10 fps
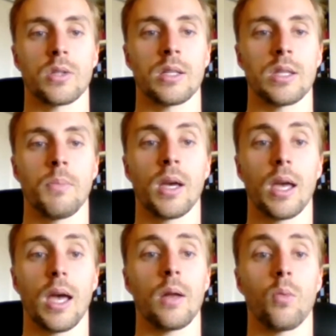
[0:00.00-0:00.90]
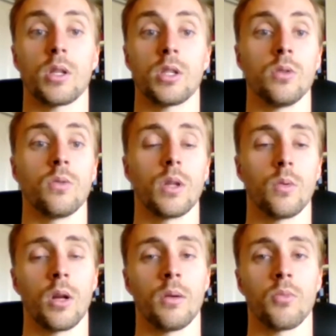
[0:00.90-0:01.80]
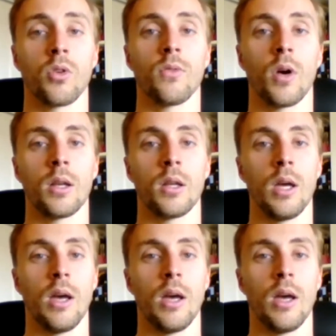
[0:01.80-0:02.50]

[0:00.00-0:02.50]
So I'd say pick ahead. What do you really want to improve on?